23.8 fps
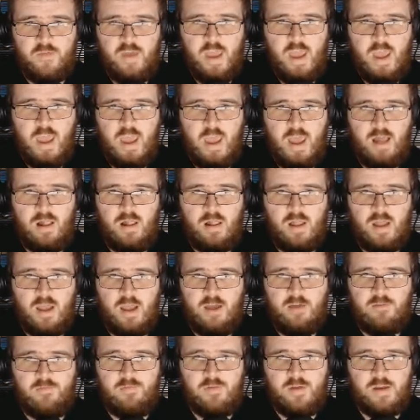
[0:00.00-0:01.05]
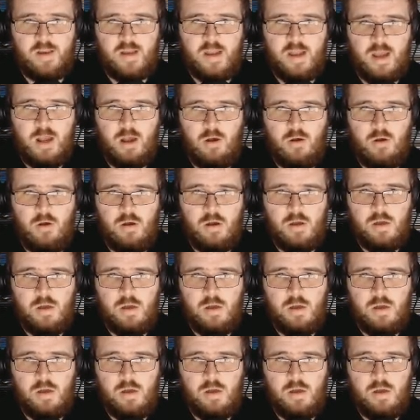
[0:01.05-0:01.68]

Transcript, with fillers: hell, have we now?